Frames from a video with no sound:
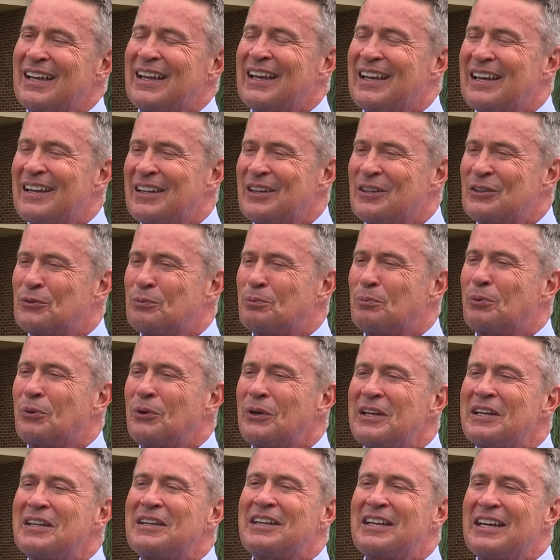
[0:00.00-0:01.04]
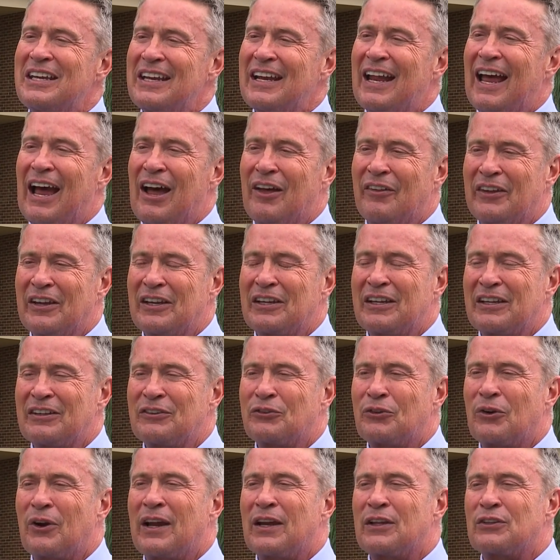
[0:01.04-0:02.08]
It is pretty neat how they can
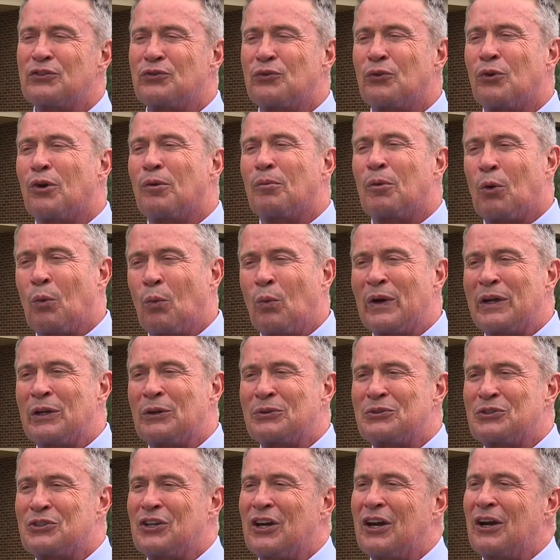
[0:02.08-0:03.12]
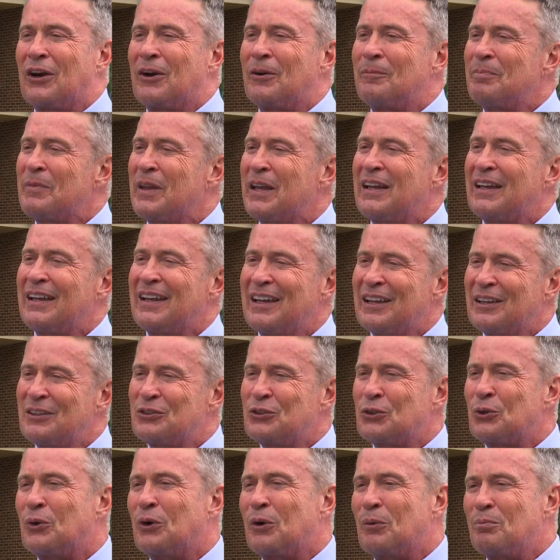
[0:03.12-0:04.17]
transform a wheelchair
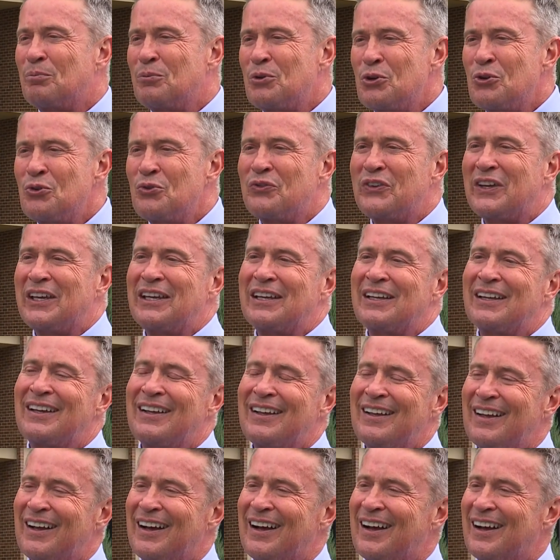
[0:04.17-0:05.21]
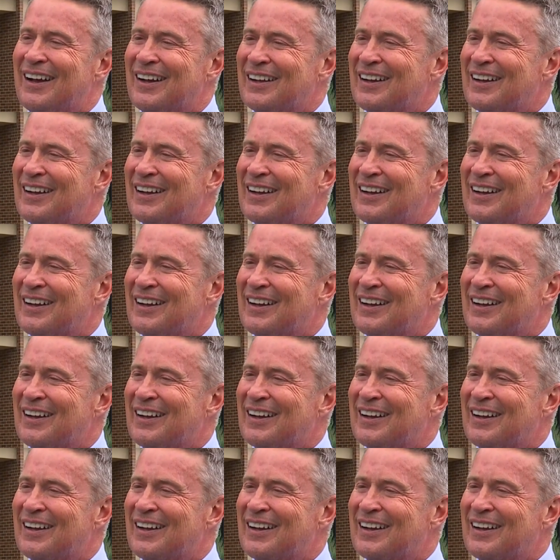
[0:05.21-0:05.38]
into a moving uh,